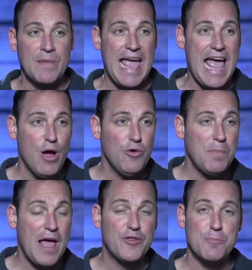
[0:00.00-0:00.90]
How
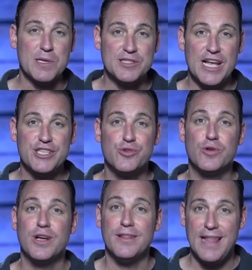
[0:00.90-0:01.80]
about the potential
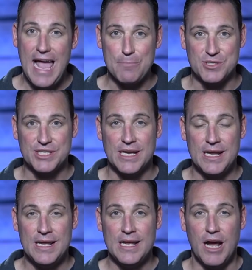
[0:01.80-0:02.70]
collapse
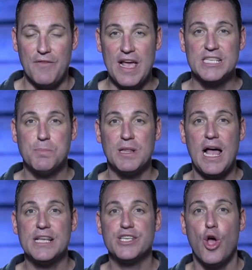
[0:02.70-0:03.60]
of
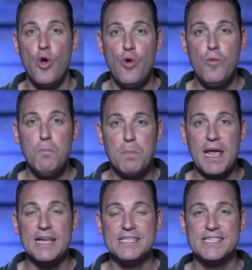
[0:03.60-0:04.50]
Hezbollah's home
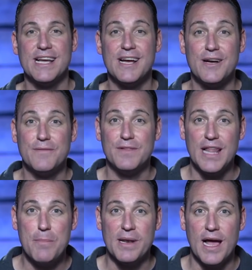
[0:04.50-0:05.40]
base of
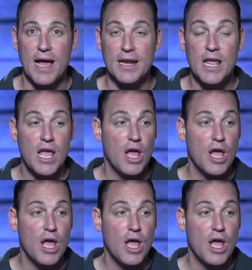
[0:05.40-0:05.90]
Lebanon?